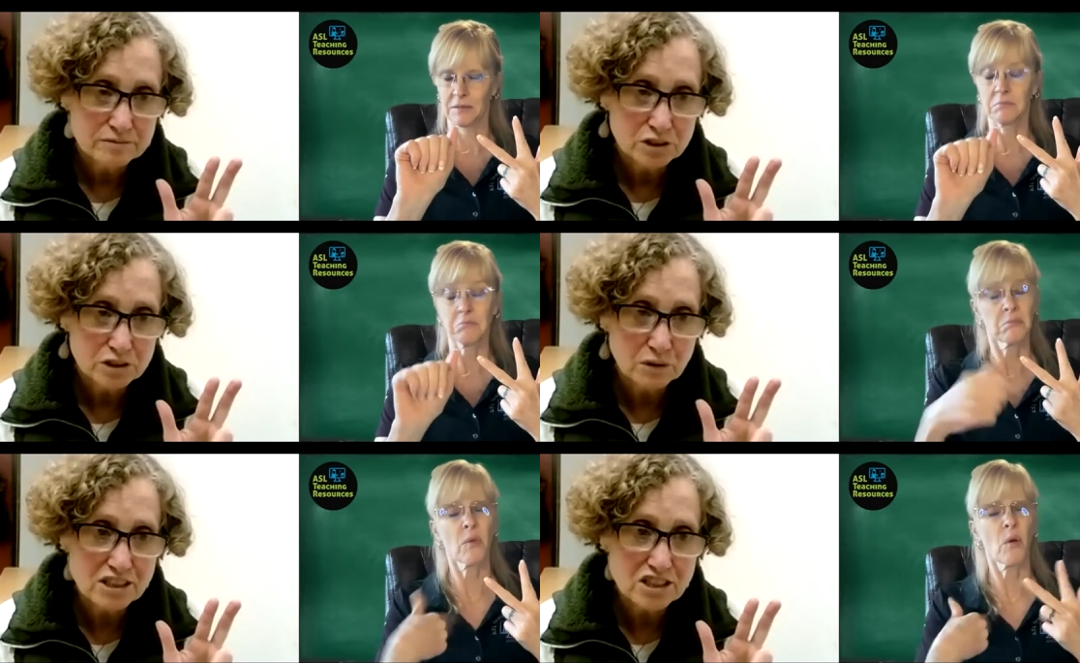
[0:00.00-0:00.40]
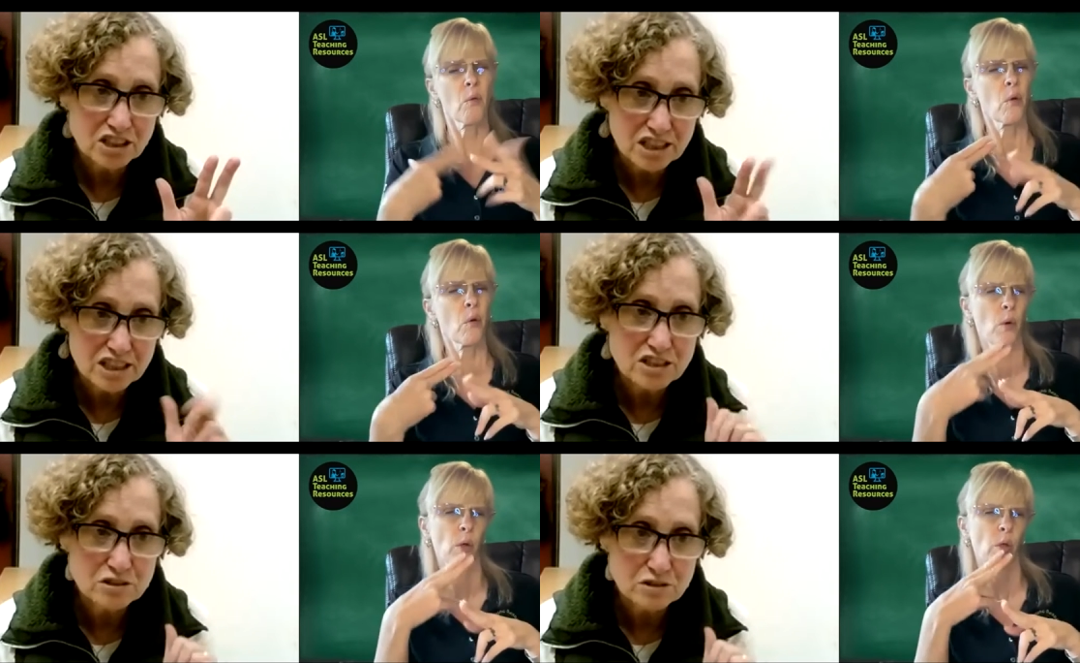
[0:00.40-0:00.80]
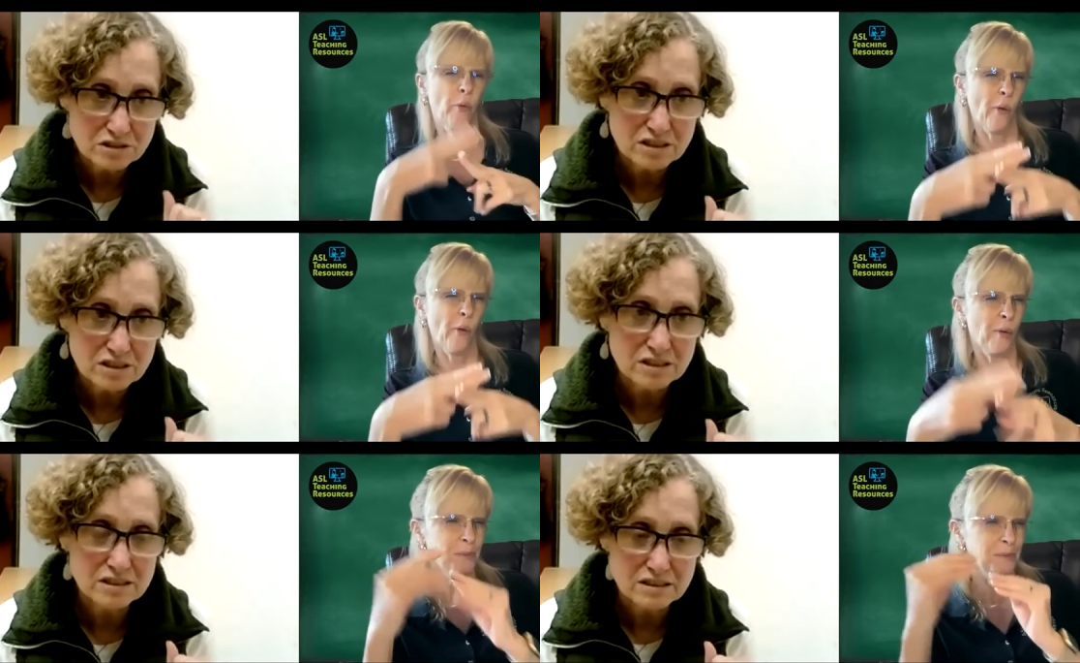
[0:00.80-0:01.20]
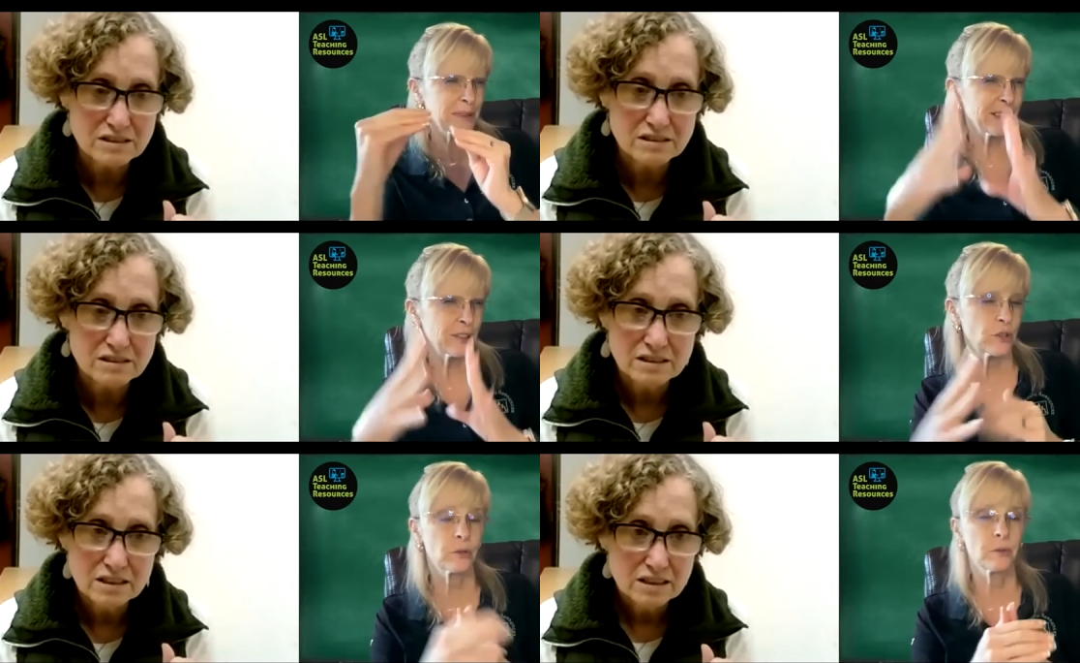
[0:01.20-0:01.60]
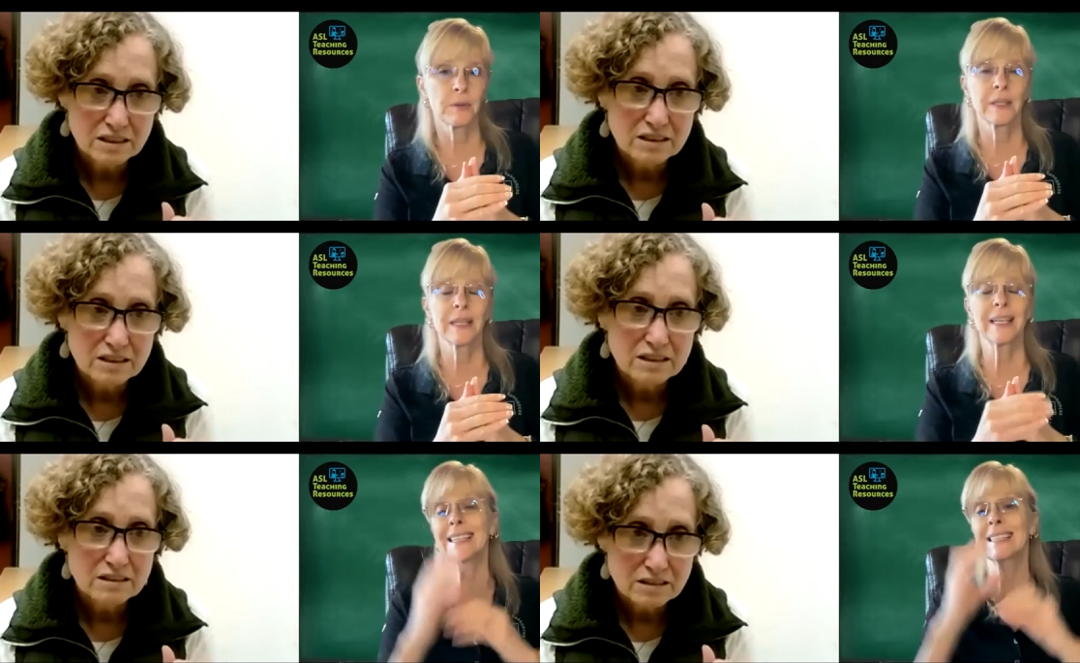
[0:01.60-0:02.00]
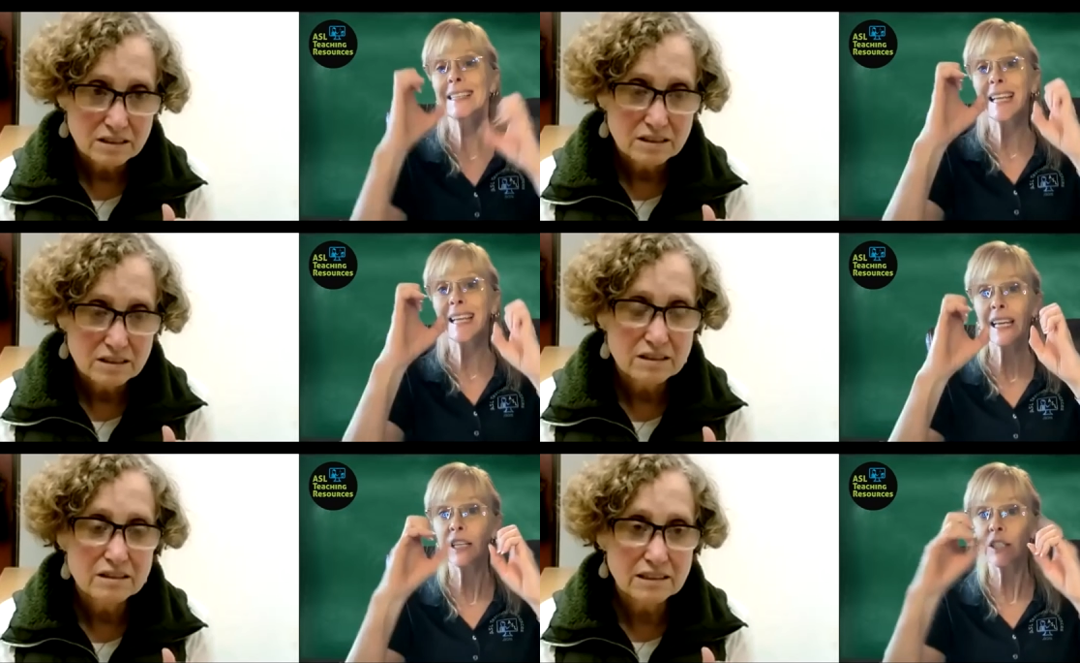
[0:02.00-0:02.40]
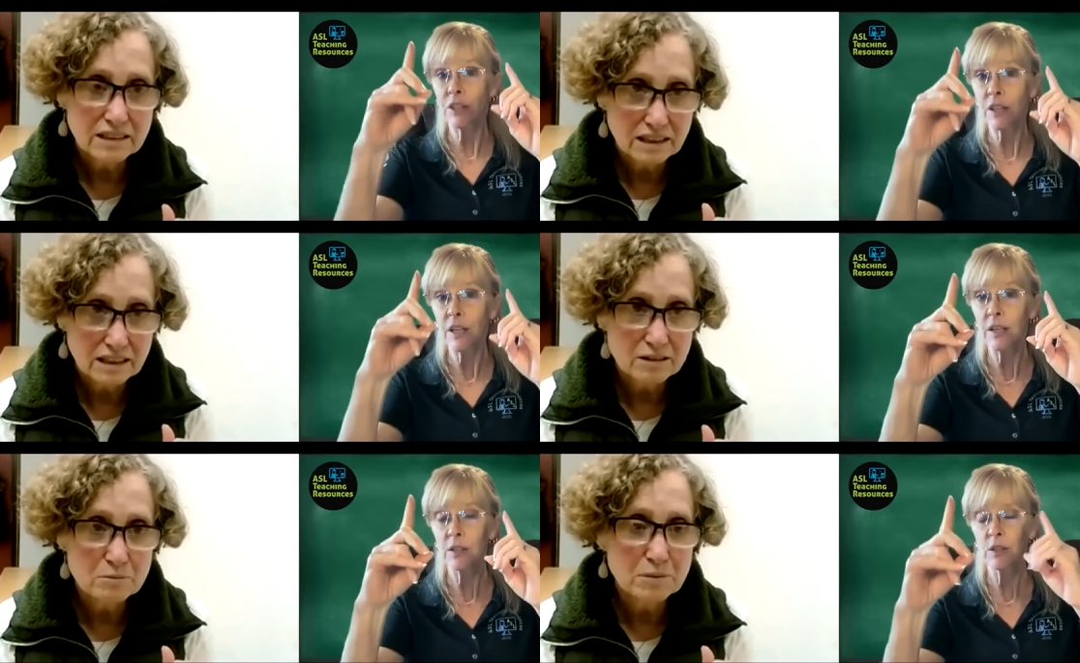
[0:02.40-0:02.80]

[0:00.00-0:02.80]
Speaker 1: So educational assistants, yeah,